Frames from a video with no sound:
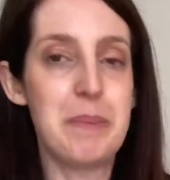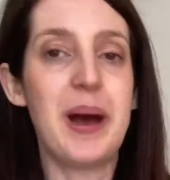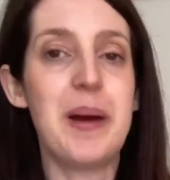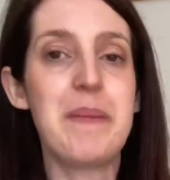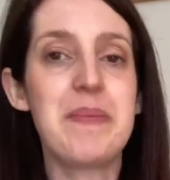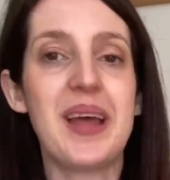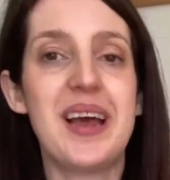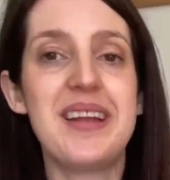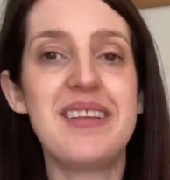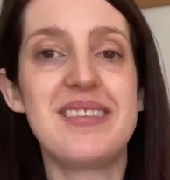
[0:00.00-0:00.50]

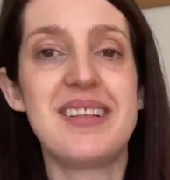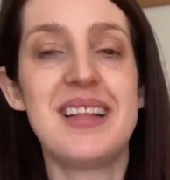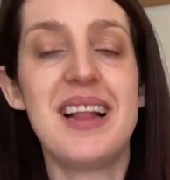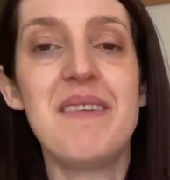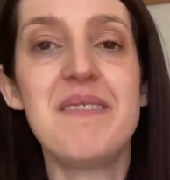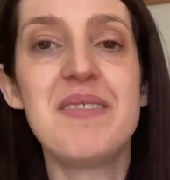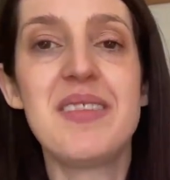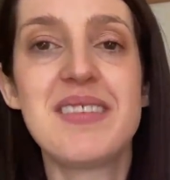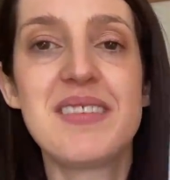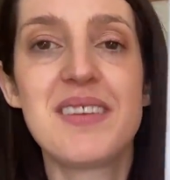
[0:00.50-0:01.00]
But I just
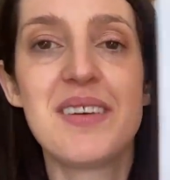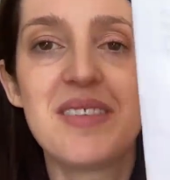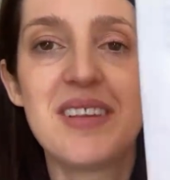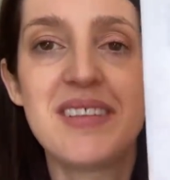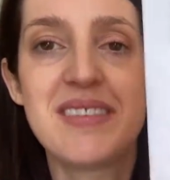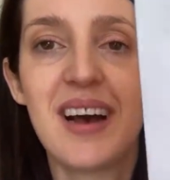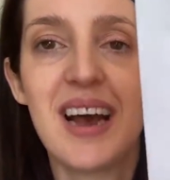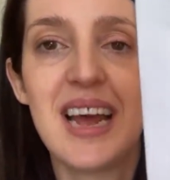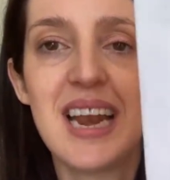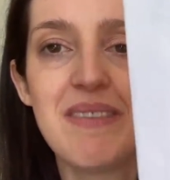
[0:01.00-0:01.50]
love the sort of
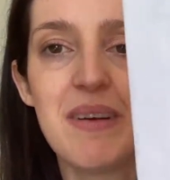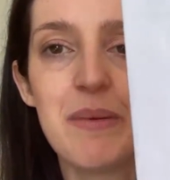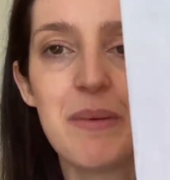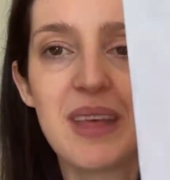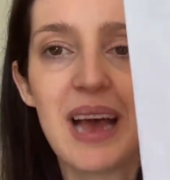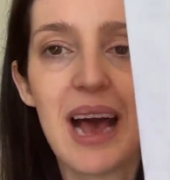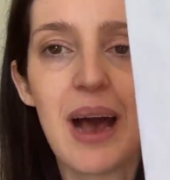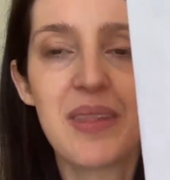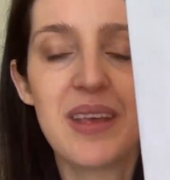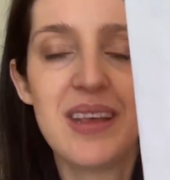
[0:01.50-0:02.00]
design of it
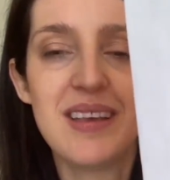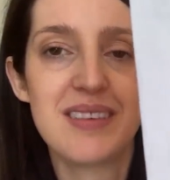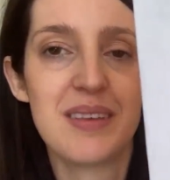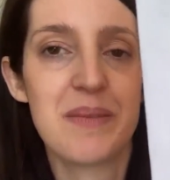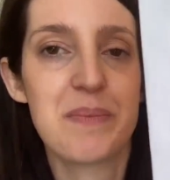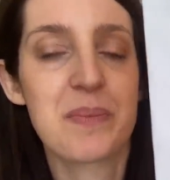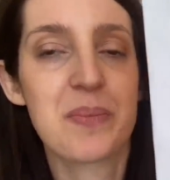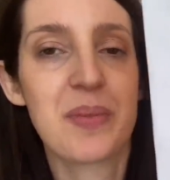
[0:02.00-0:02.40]
with how these